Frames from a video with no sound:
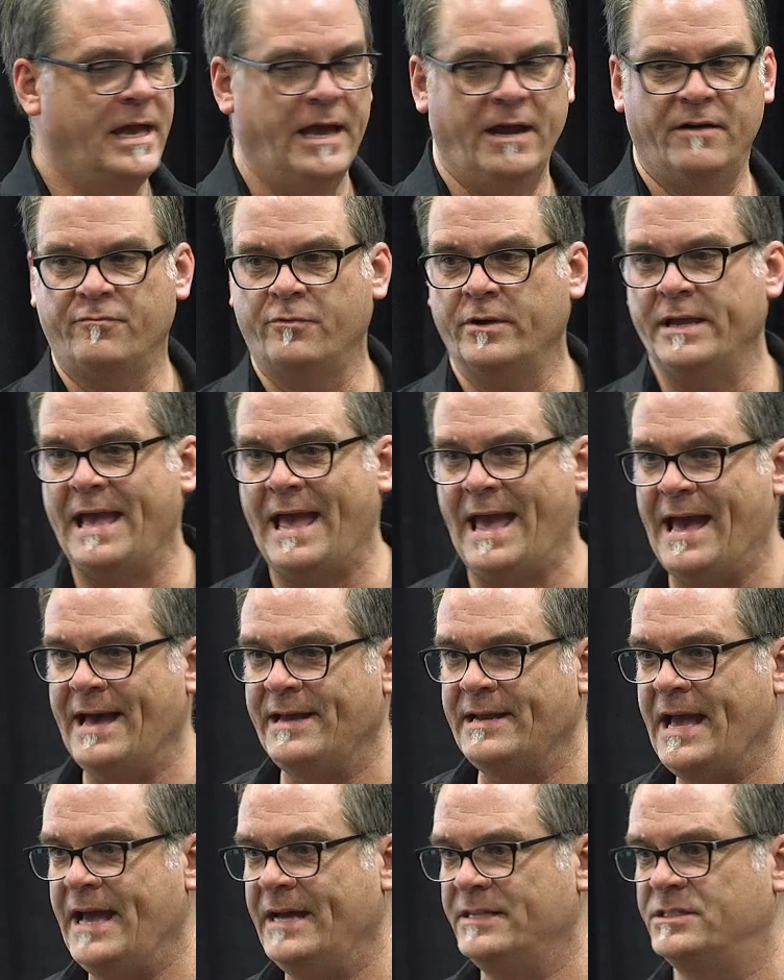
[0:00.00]
Every
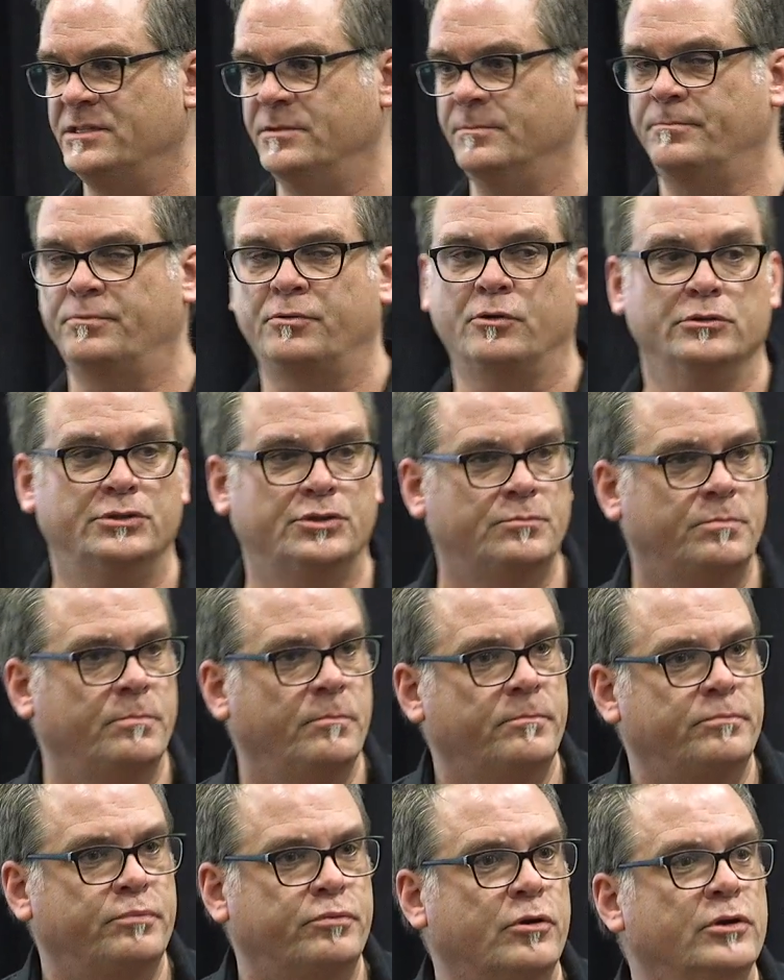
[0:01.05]
ad had to
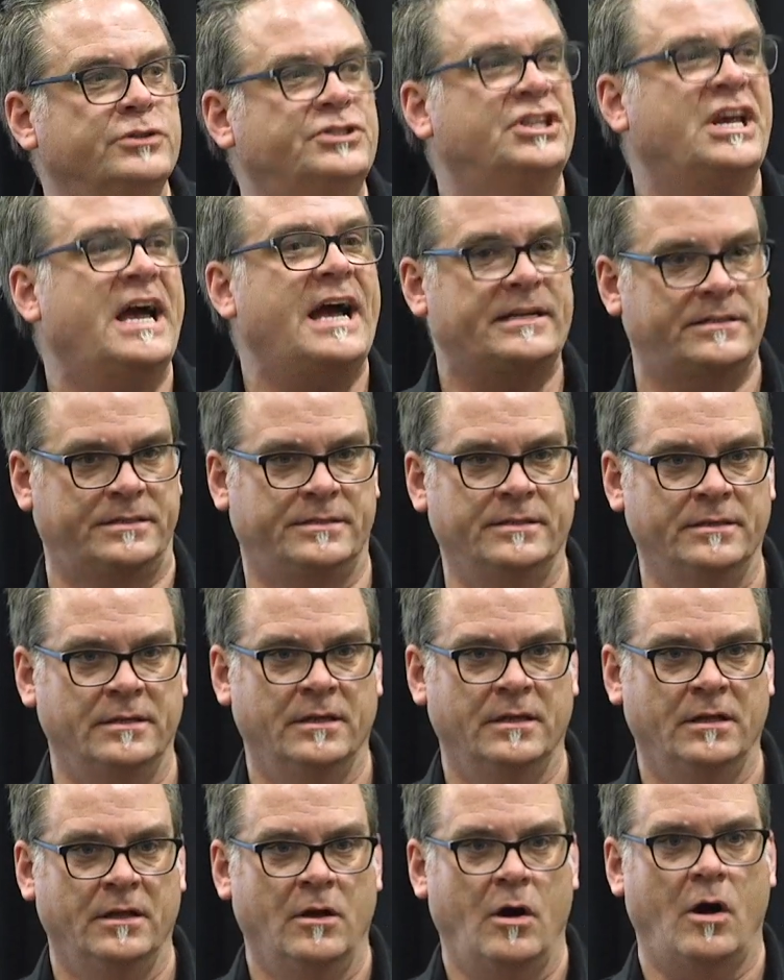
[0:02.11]
project
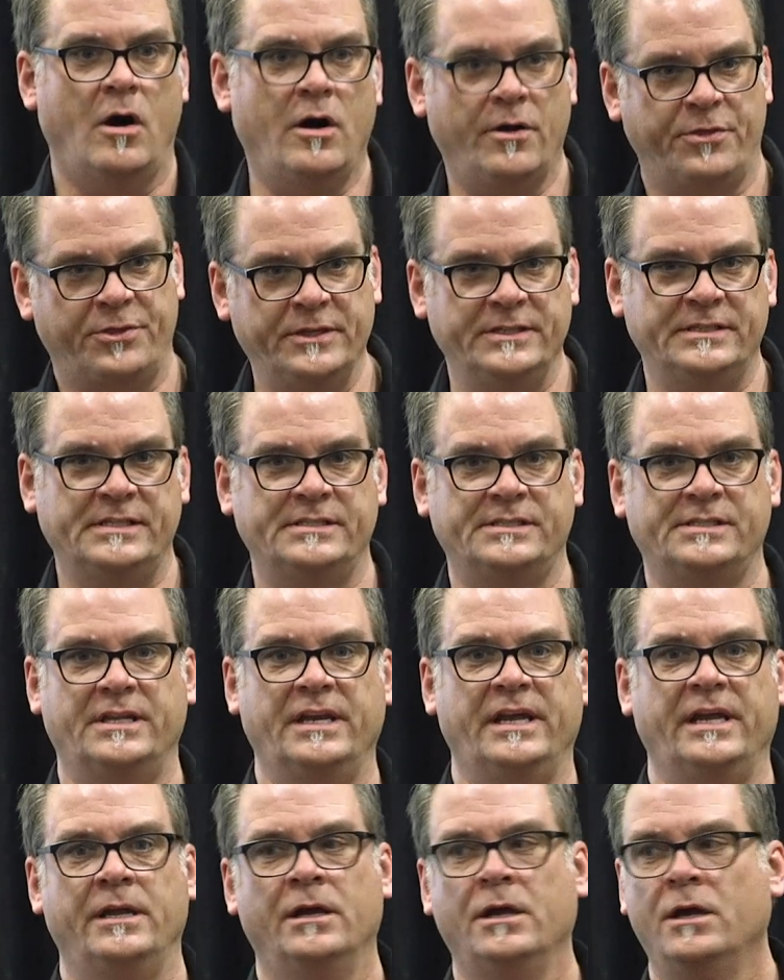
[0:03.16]

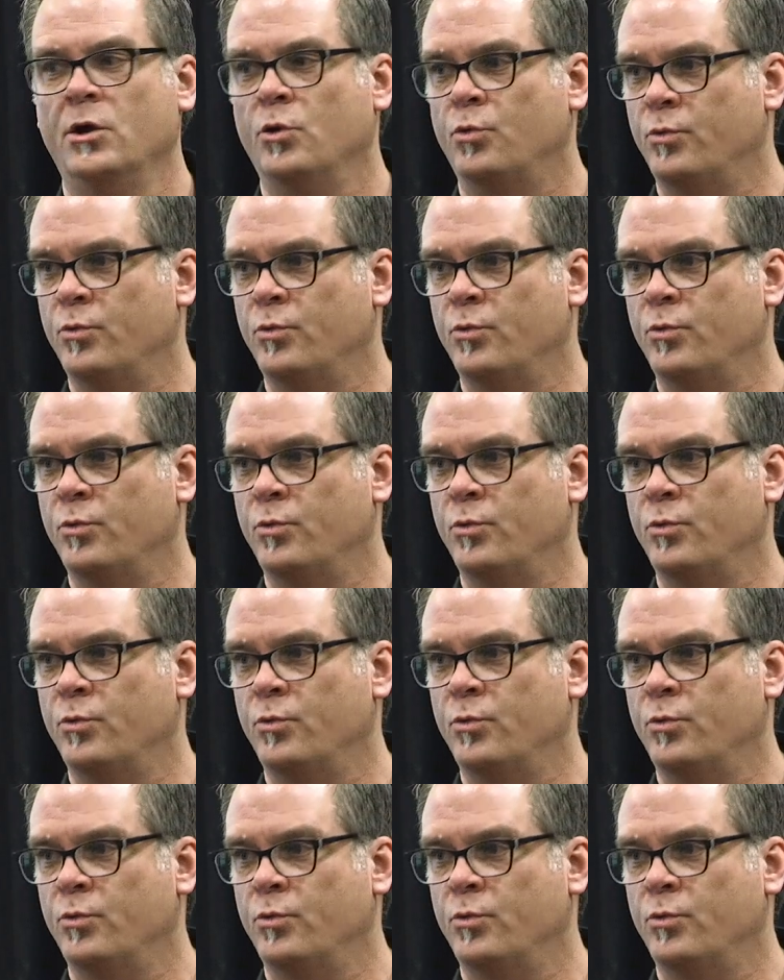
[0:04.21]
authenticity,